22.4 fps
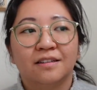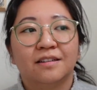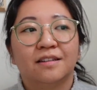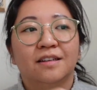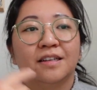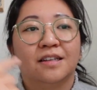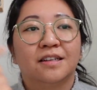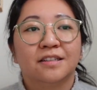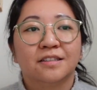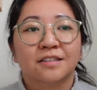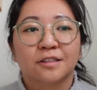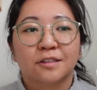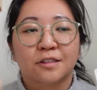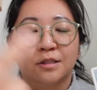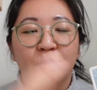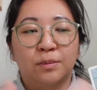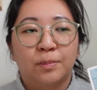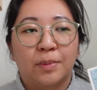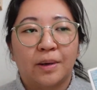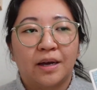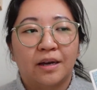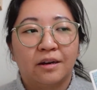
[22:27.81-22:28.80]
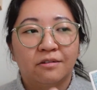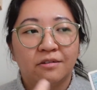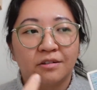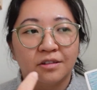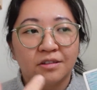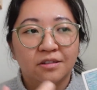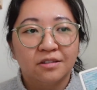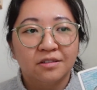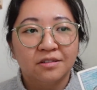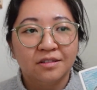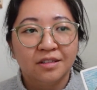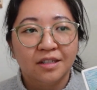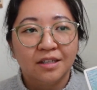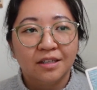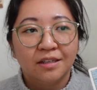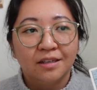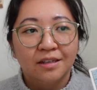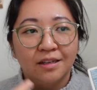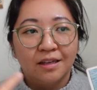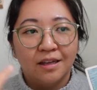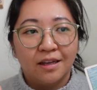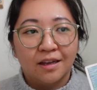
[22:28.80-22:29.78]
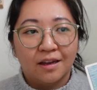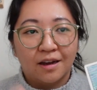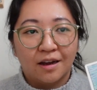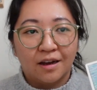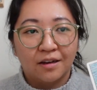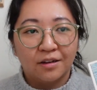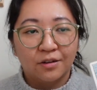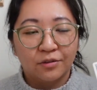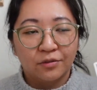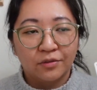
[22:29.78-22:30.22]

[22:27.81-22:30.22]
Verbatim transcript: it is a spiral. It kind